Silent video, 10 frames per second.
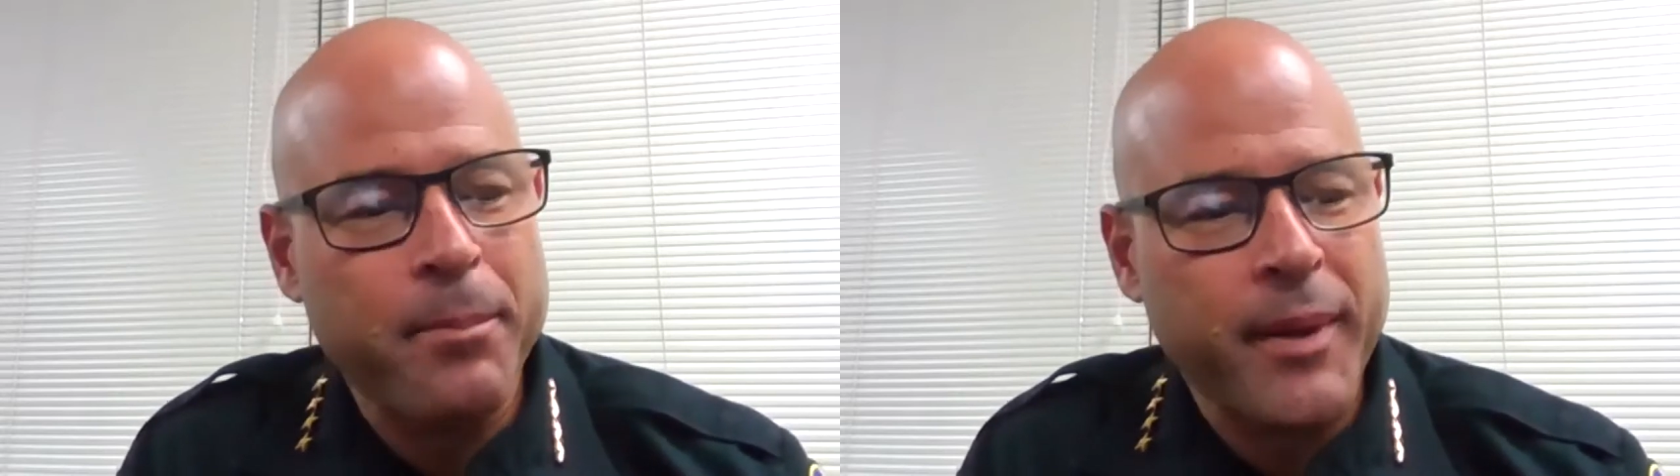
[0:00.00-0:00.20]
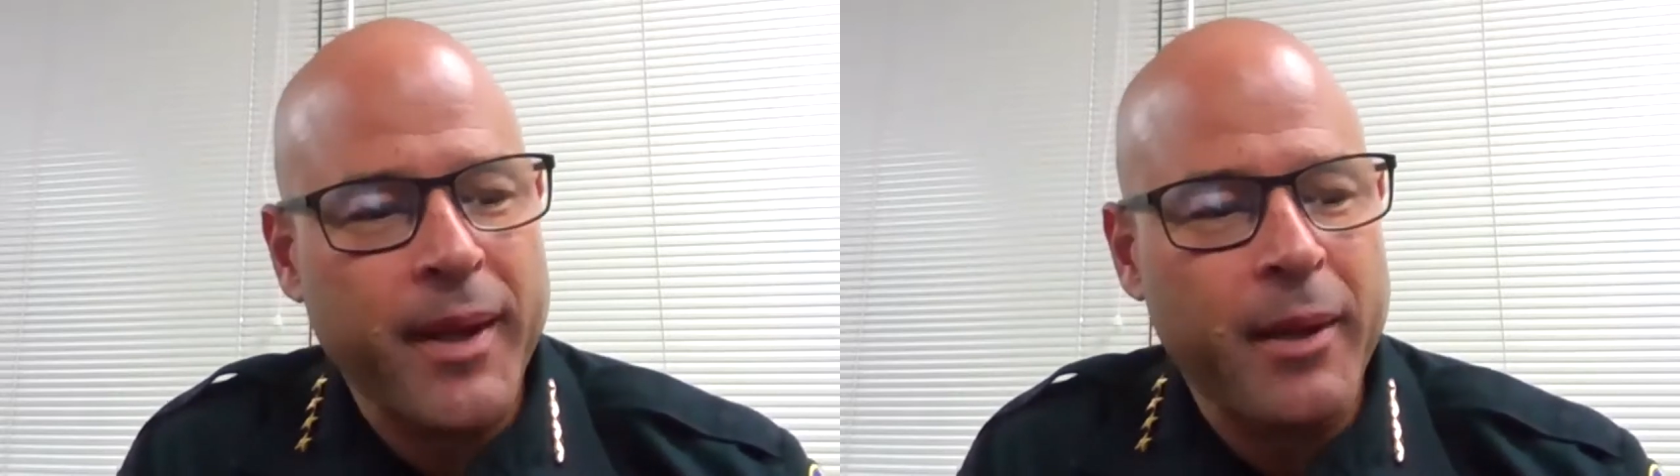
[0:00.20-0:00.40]

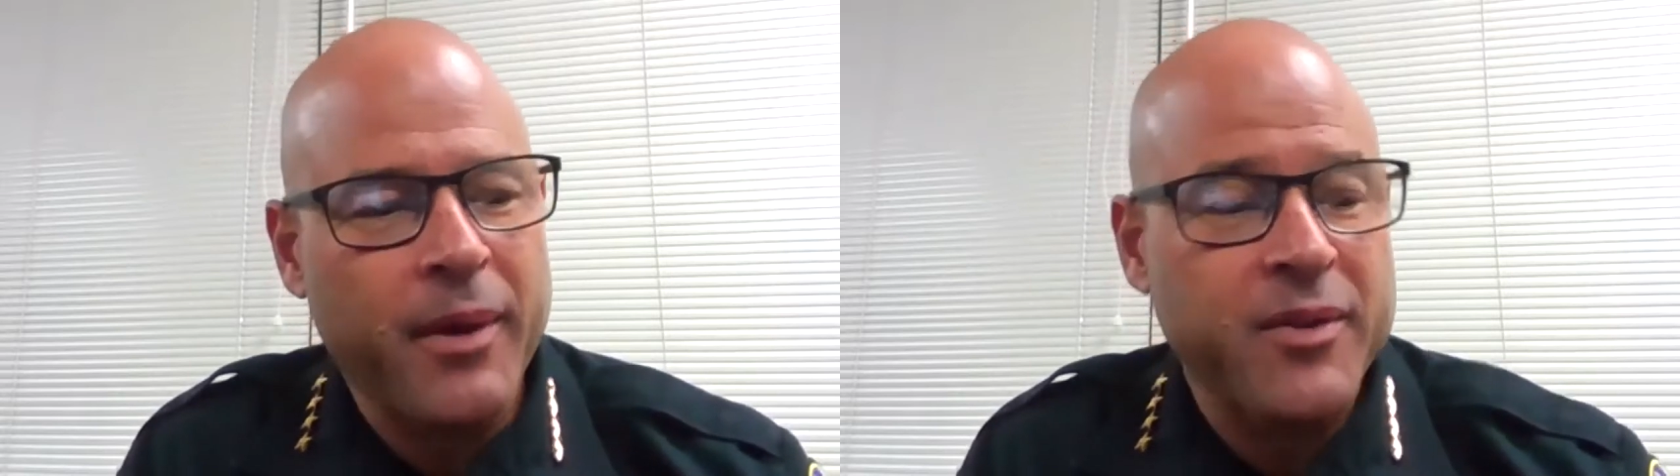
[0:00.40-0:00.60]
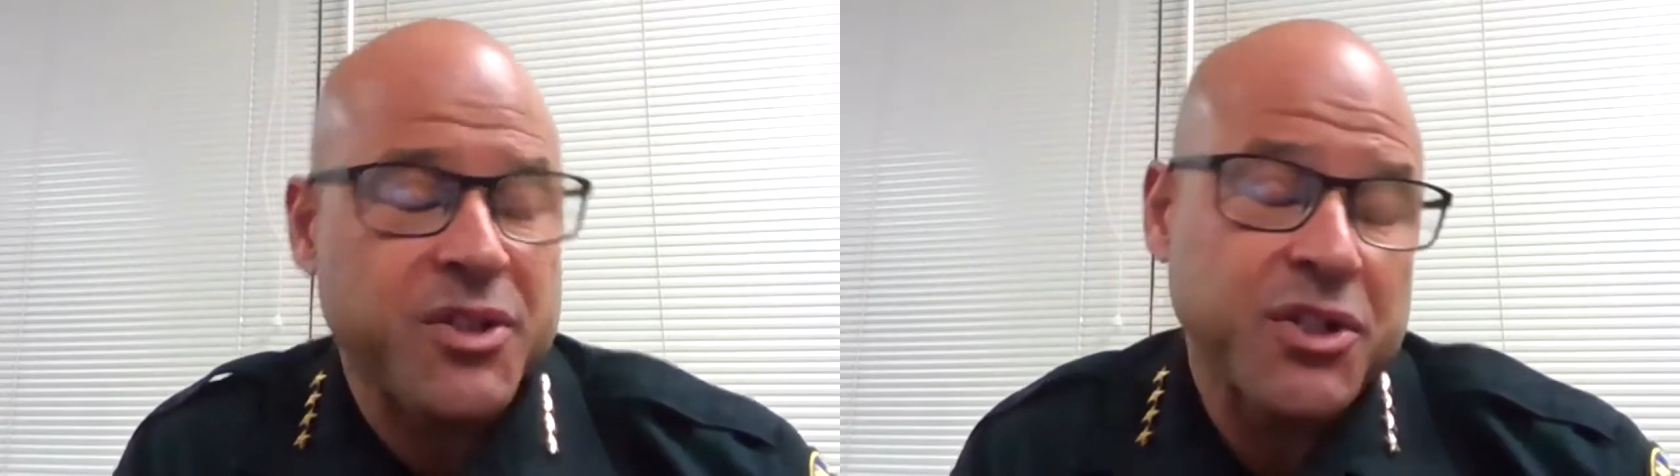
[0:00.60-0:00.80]
But anyway,
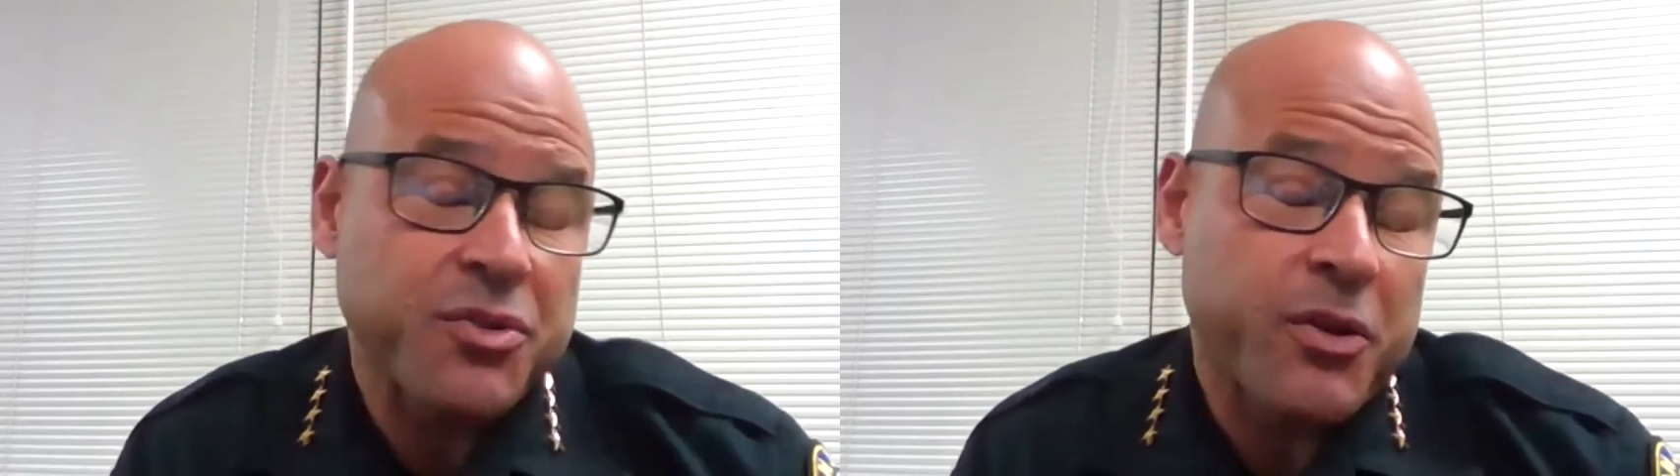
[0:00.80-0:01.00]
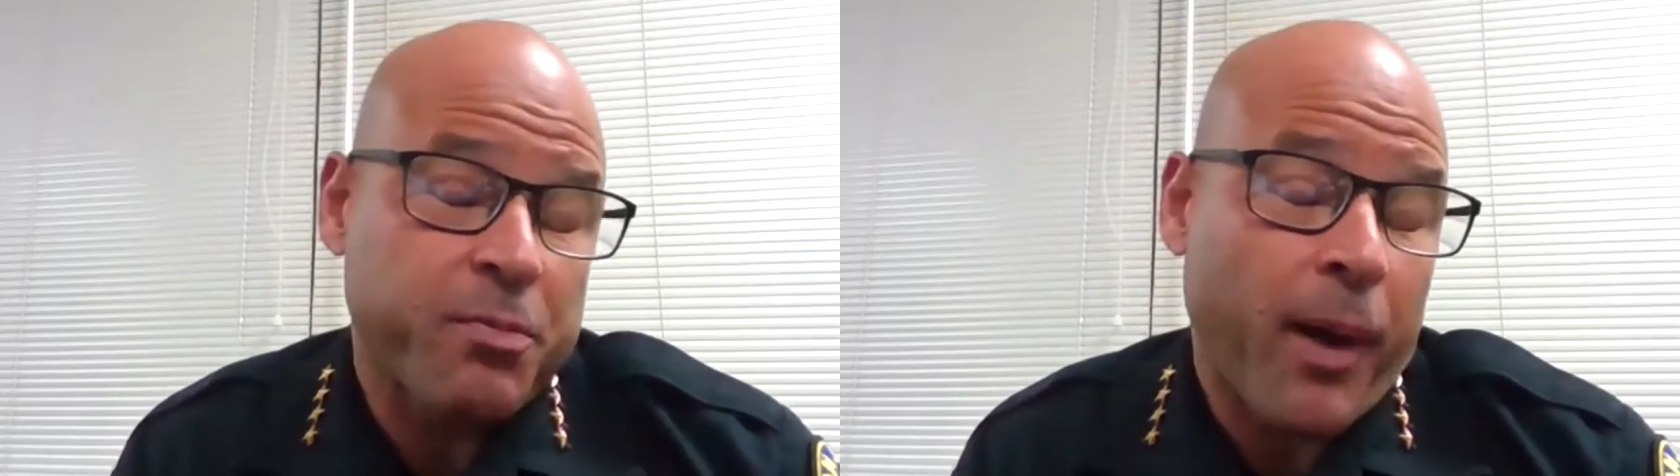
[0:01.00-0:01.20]
the
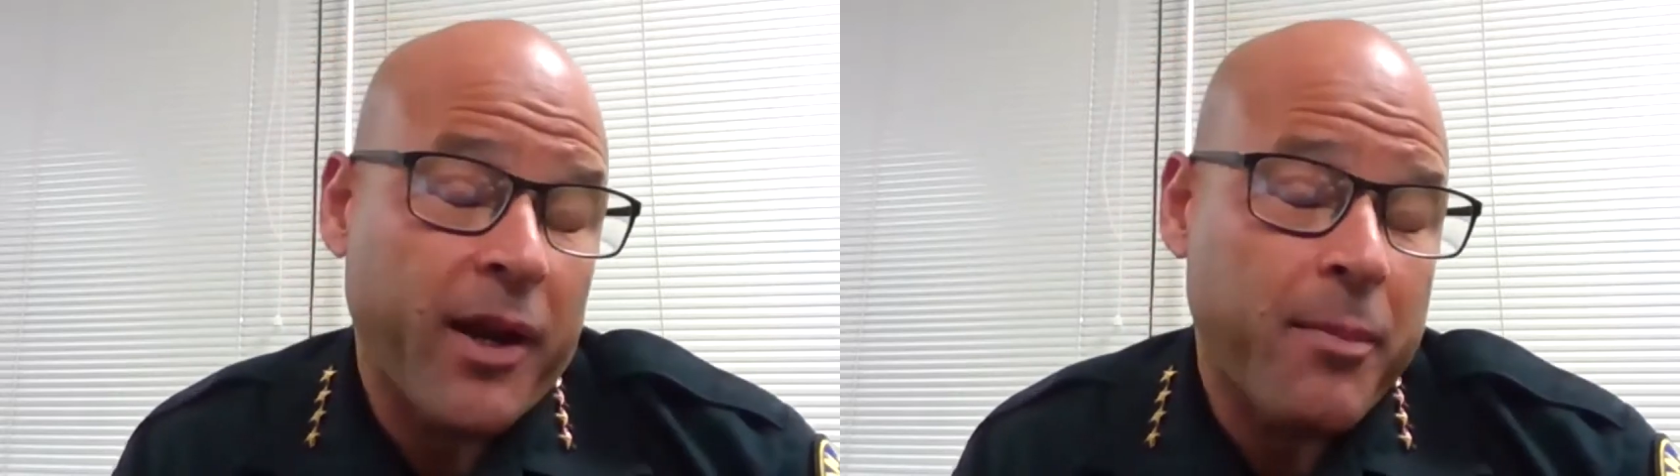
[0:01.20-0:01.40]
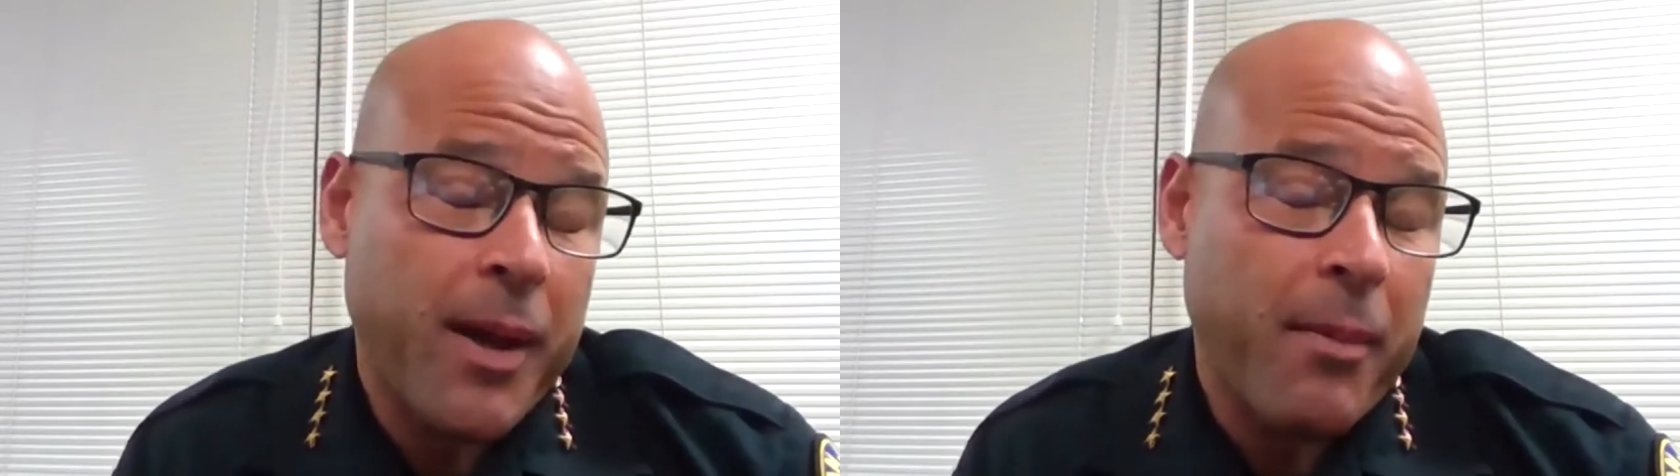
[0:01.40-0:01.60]
teacher
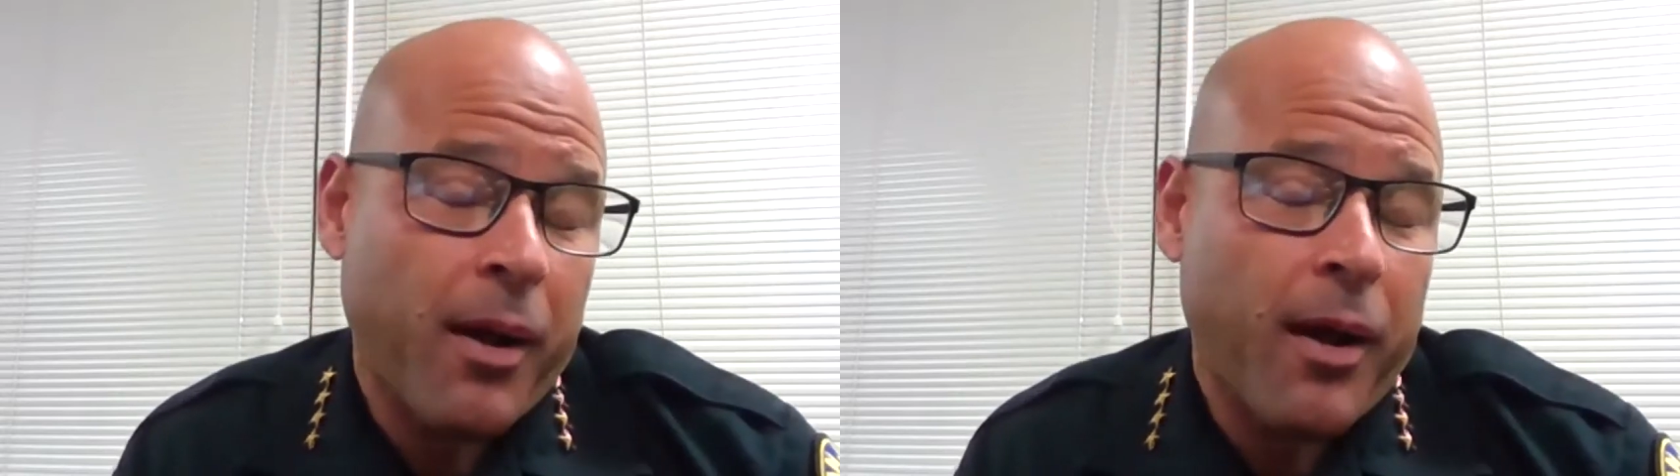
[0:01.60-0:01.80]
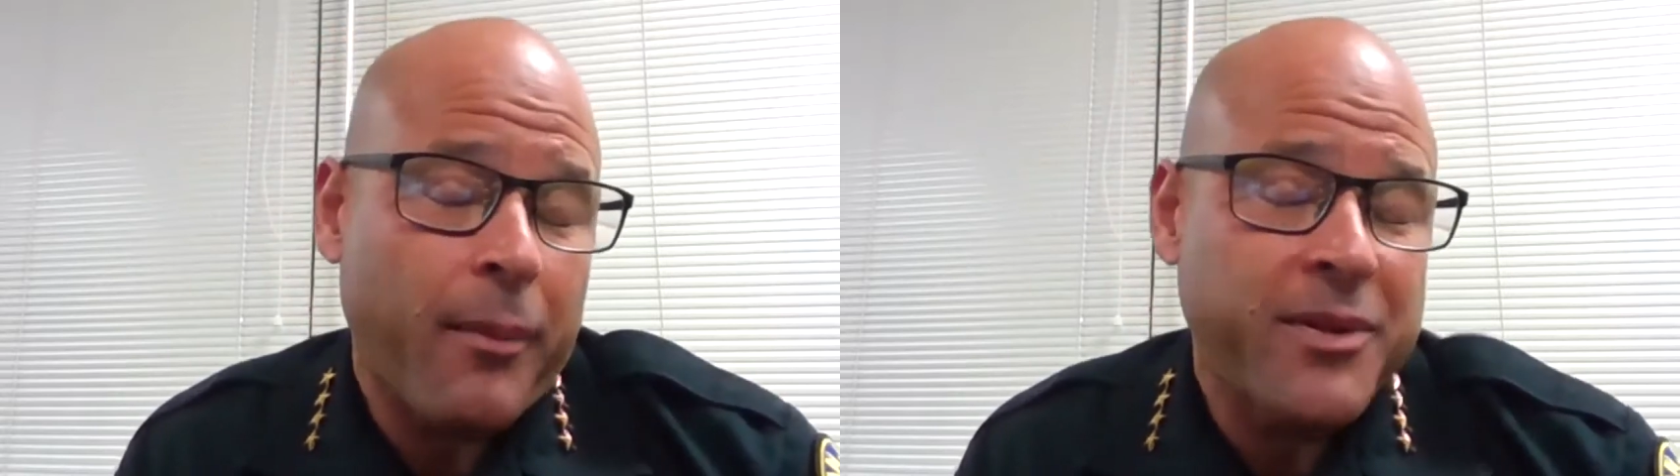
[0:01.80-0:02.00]
responded to my
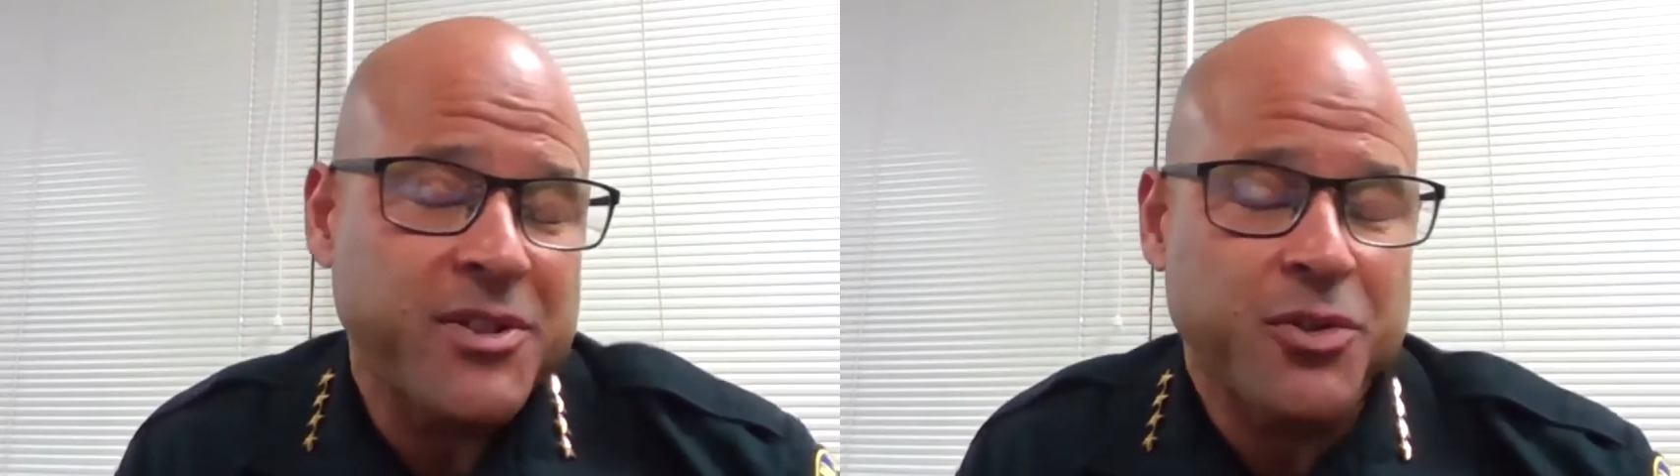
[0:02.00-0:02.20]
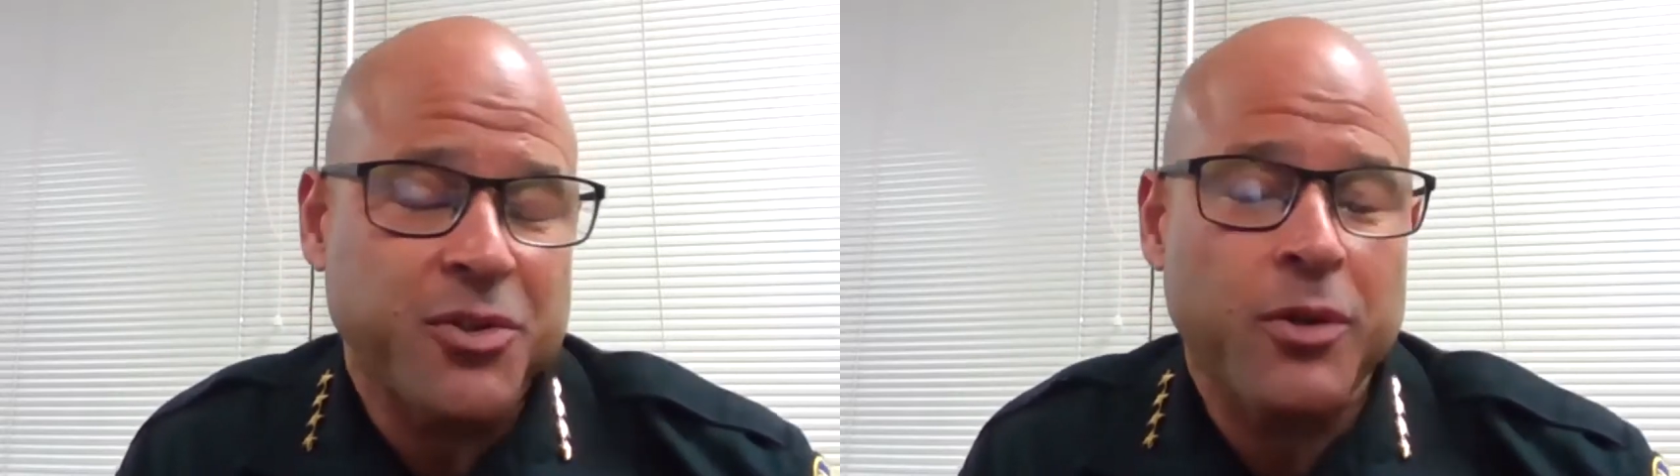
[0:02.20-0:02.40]
mom, and
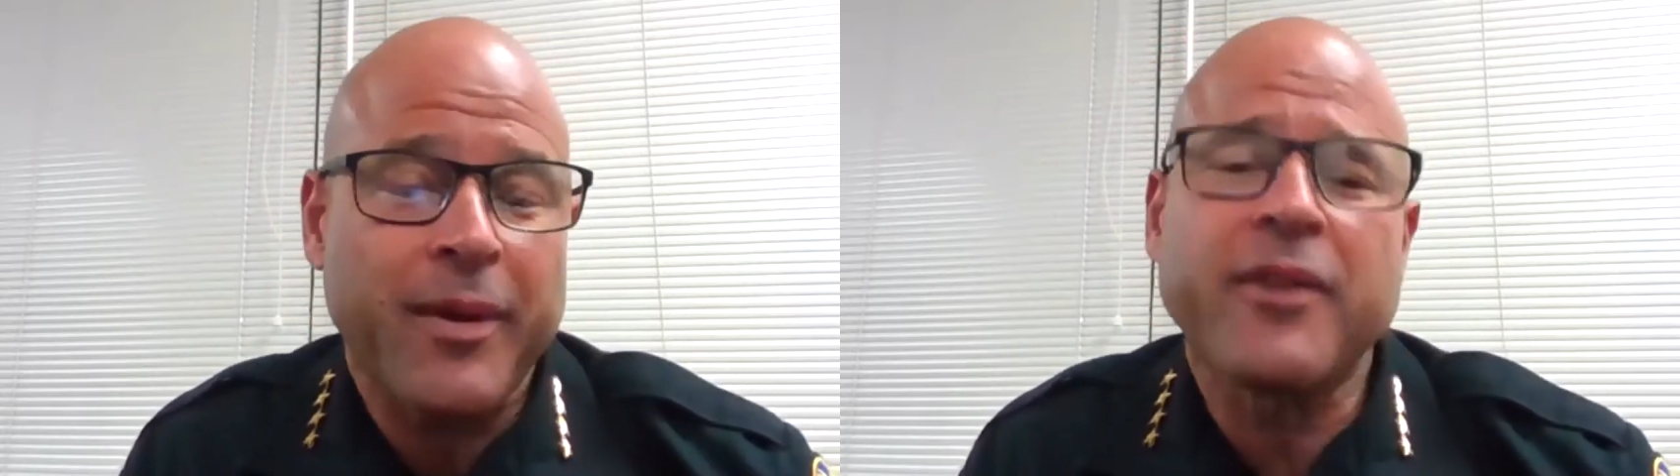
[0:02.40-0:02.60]
she told him,